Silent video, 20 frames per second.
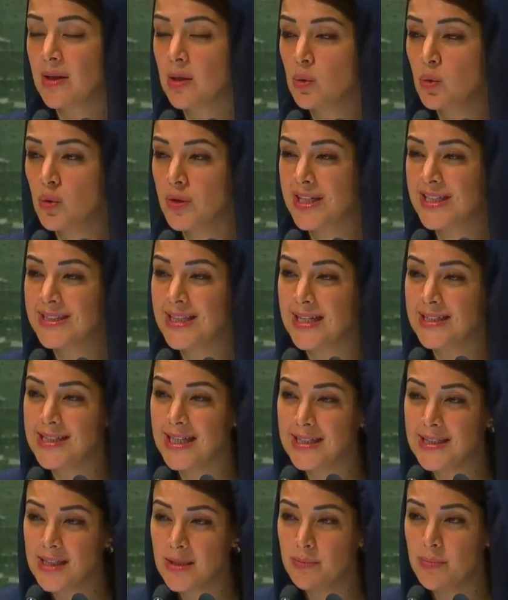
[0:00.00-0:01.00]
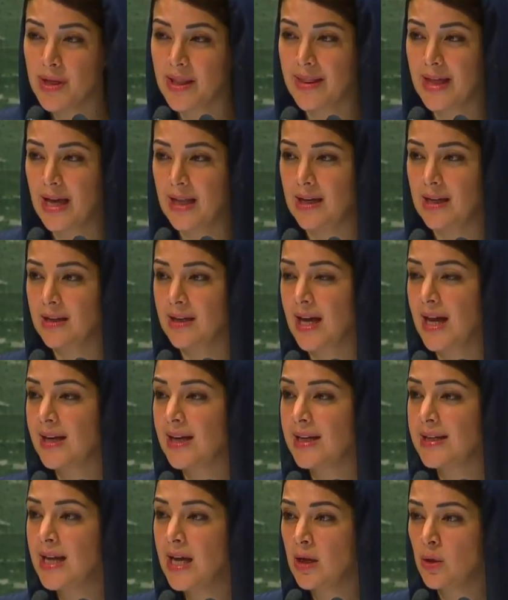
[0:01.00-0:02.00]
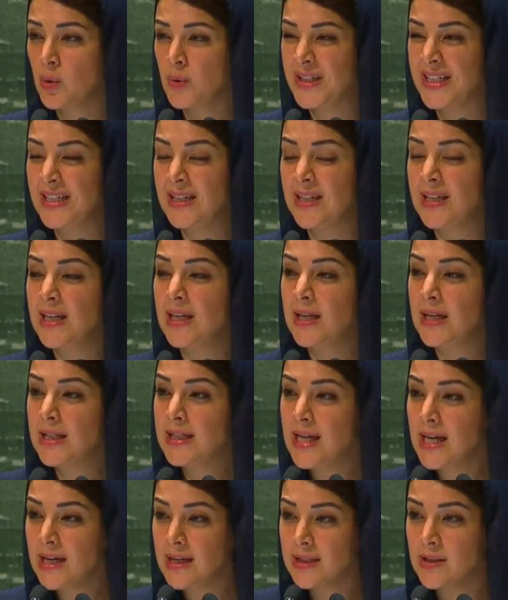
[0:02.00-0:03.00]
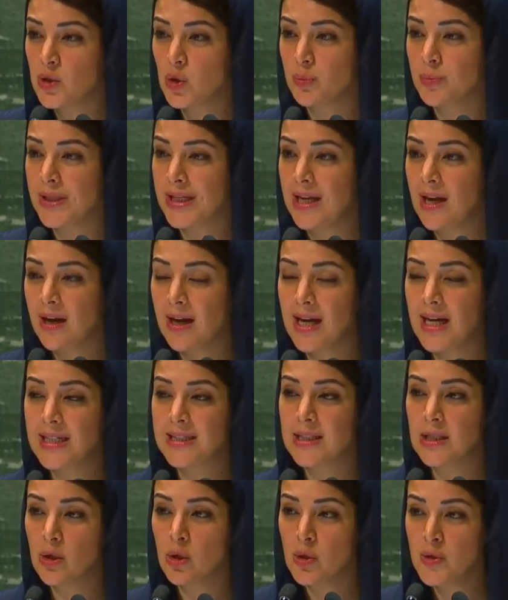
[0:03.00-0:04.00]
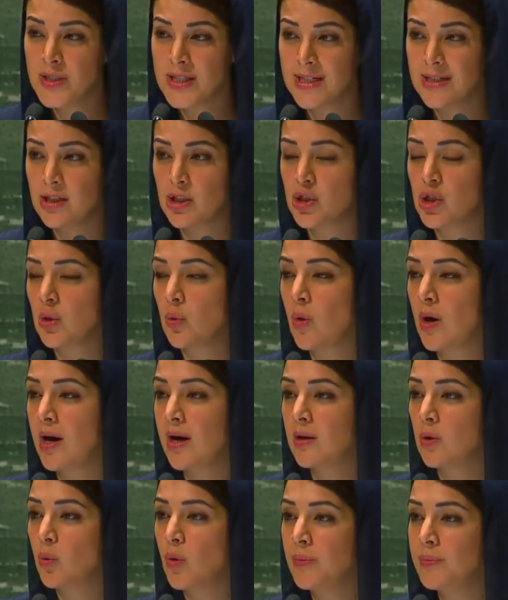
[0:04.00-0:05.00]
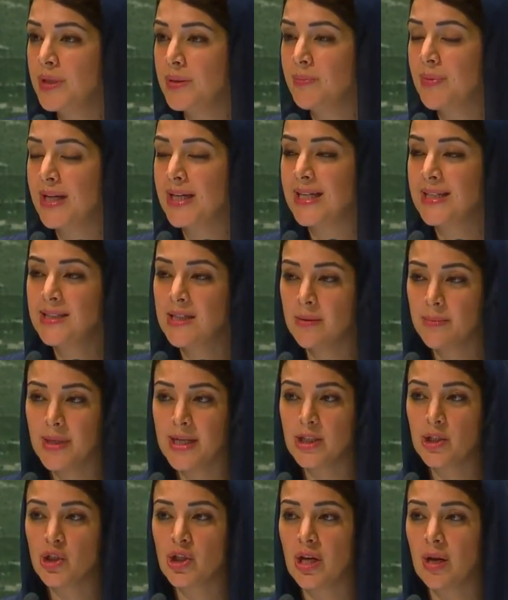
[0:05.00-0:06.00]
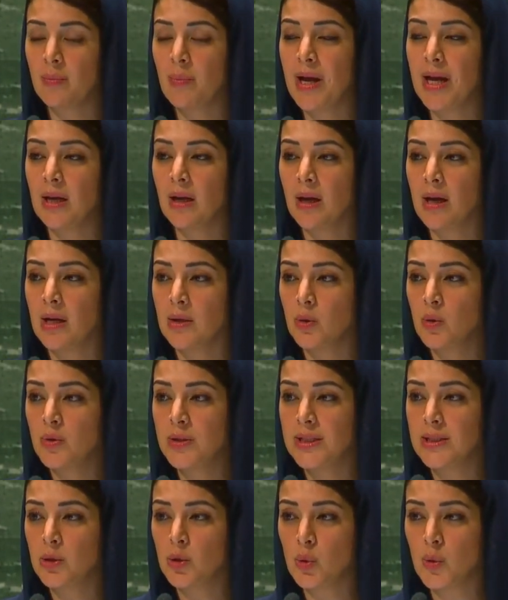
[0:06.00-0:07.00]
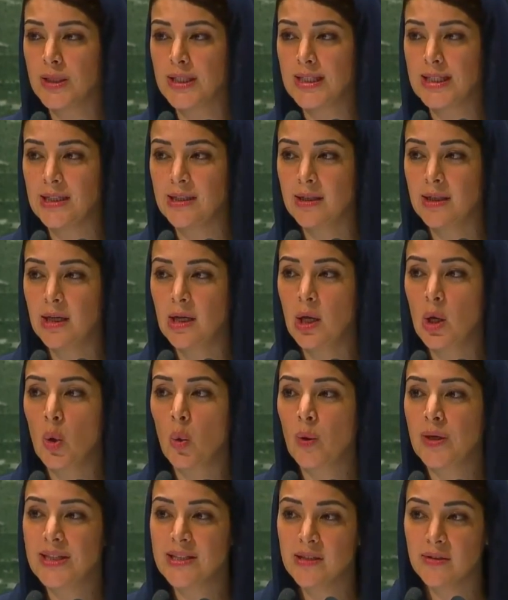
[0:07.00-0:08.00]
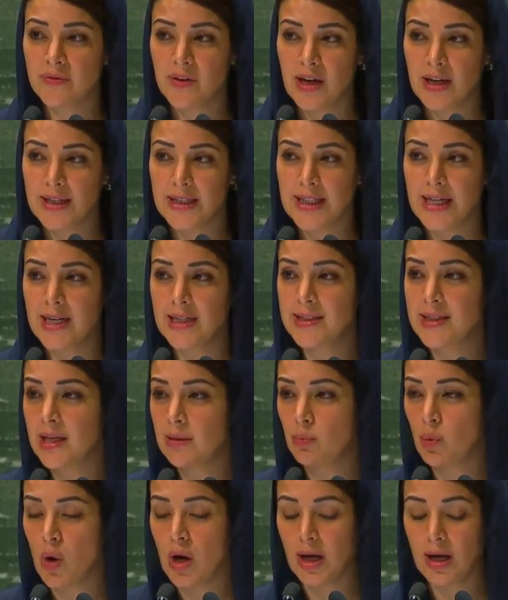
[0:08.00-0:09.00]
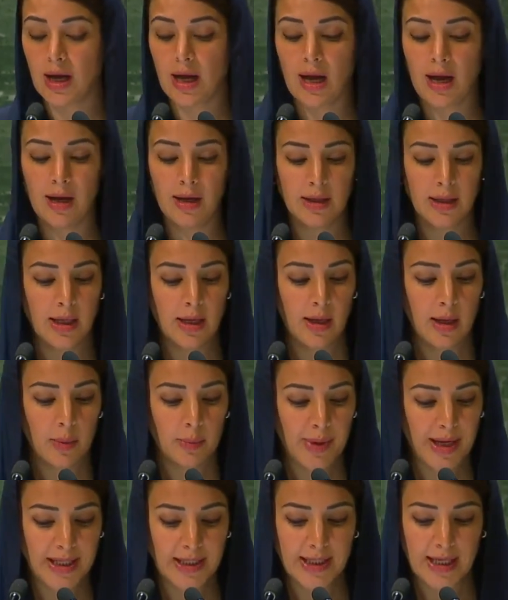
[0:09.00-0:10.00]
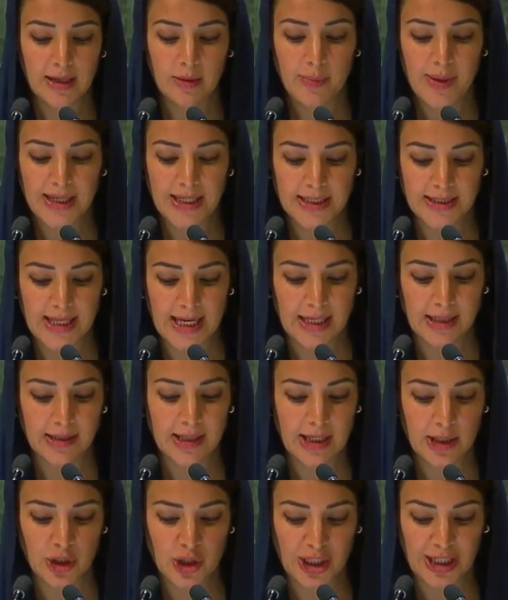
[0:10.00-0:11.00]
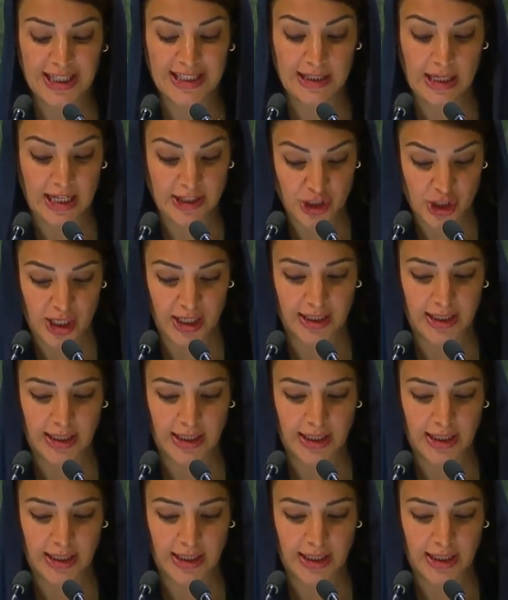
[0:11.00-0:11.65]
This needs to be done in a manner that serves good neighborly relations in line with the international law and the agreements signed between the two countries.